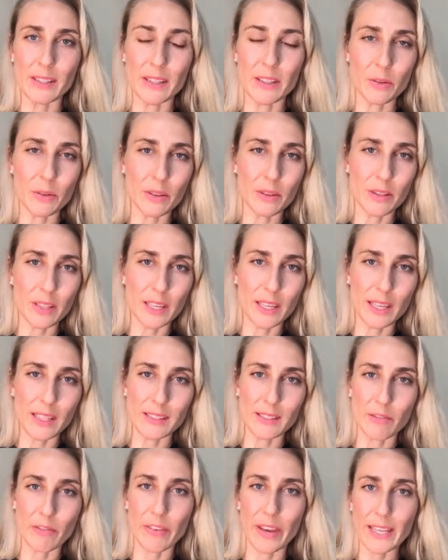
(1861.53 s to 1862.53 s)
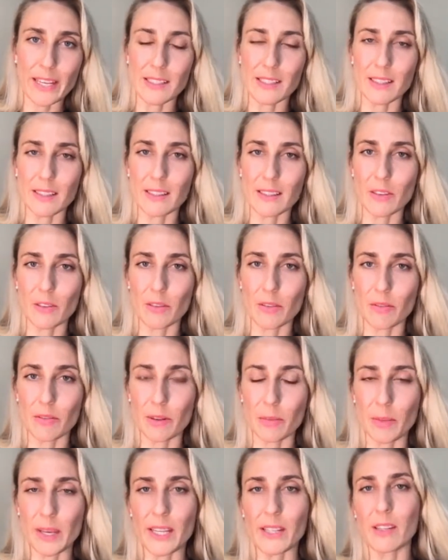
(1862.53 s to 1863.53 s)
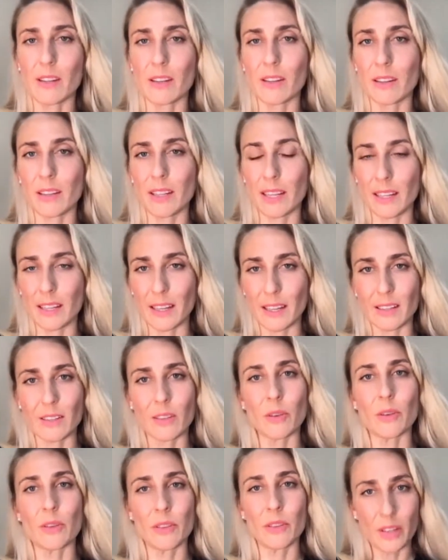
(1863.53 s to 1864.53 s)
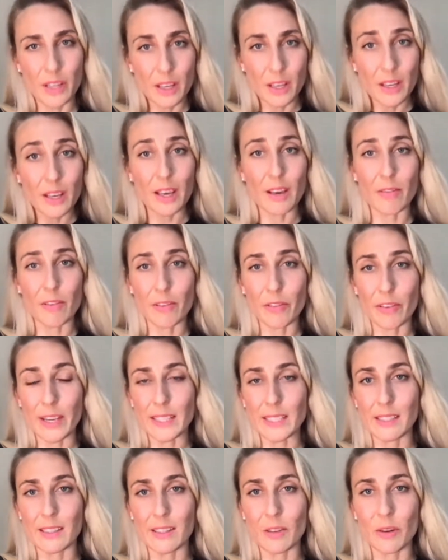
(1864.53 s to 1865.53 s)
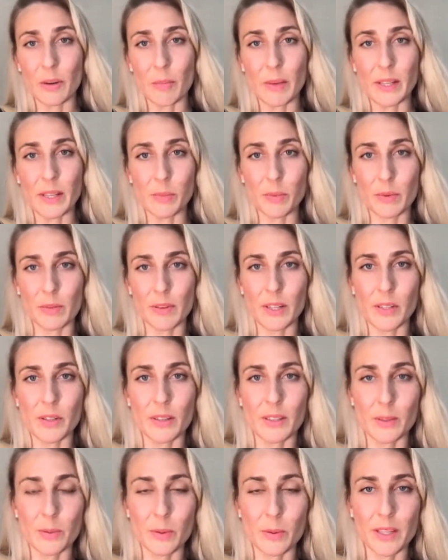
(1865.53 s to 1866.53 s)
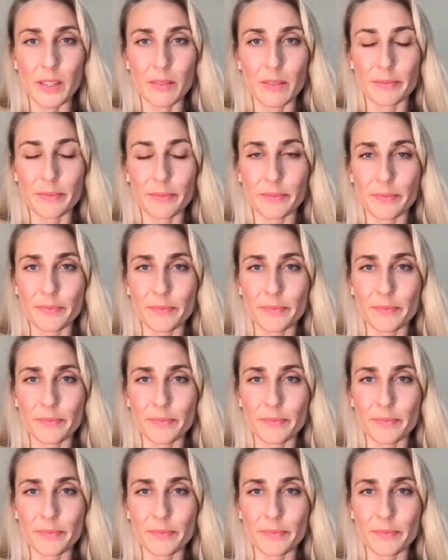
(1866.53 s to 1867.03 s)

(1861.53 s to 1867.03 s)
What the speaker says: that you think has affected your inflammation and that could have affected your MS progression as well?